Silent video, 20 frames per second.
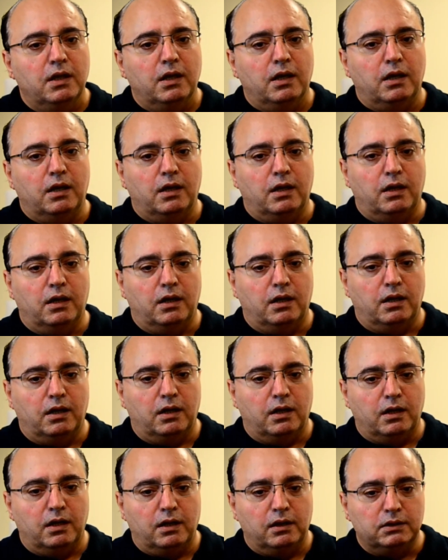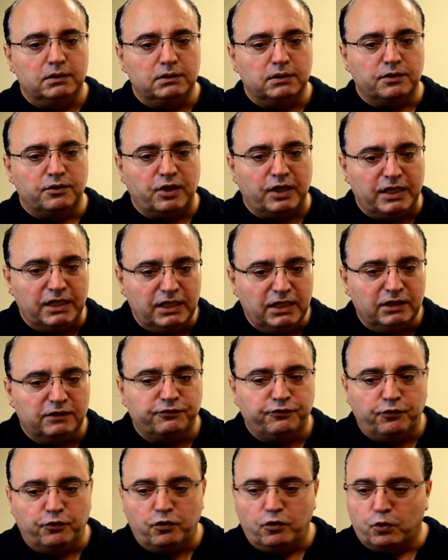the need
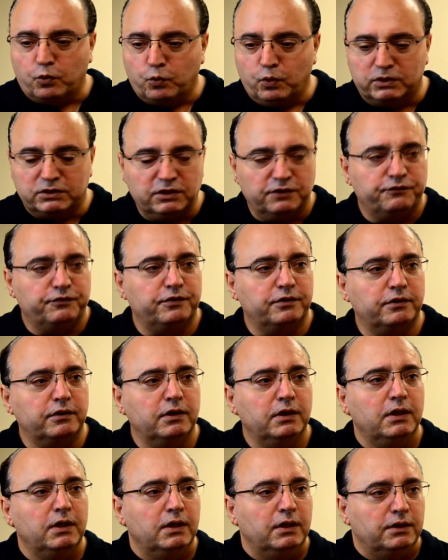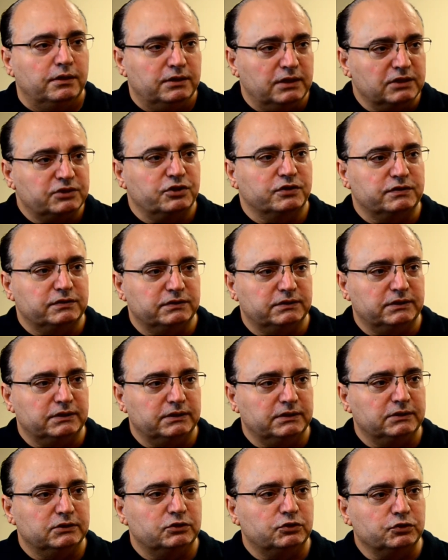for whatever necessary
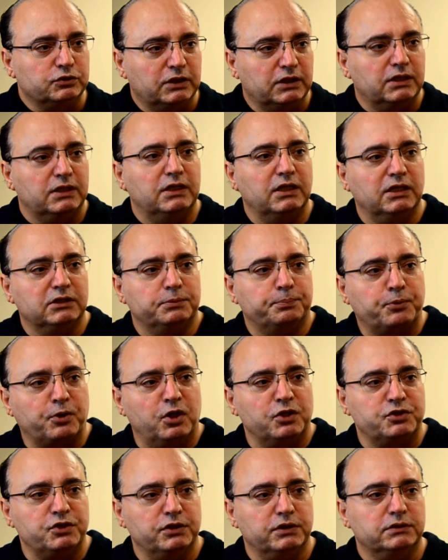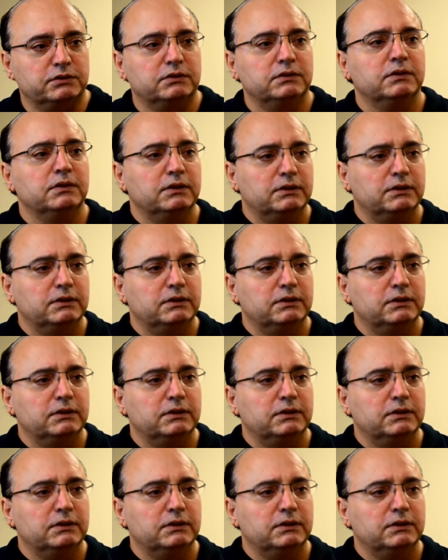to get that project